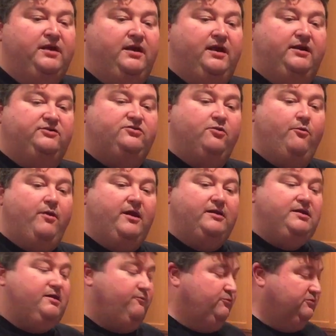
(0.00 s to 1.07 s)
And so what I
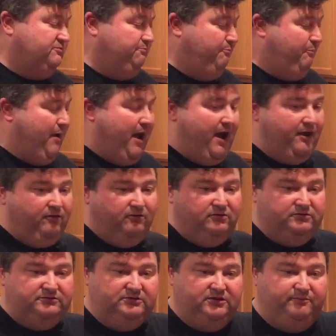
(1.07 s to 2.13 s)
did was
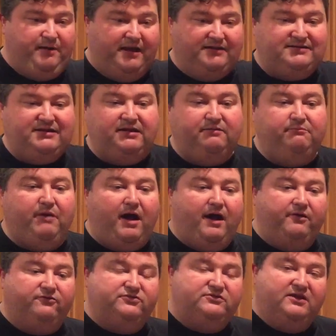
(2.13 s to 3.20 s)
bottle about 10
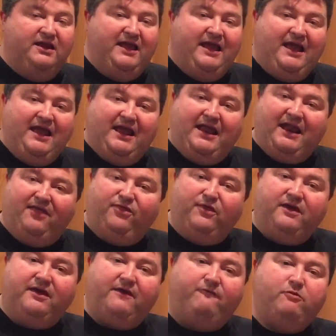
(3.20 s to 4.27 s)
bottles, and I
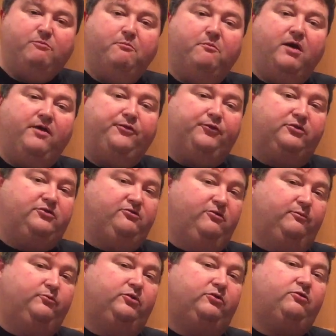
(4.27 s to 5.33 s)
think every month or two
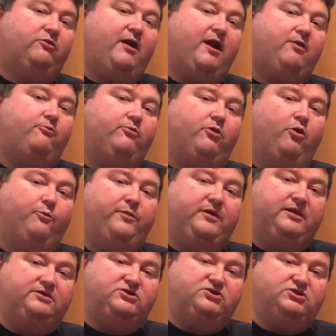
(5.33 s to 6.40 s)
I'm going to crack one open
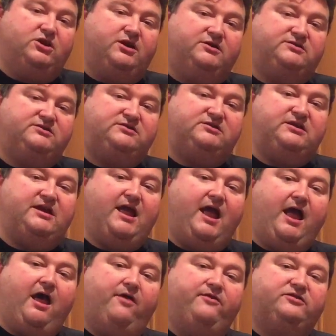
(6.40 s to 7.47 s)
and just see
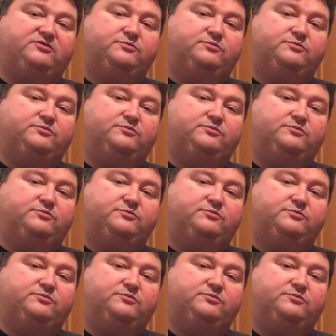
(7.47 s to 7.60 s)
how this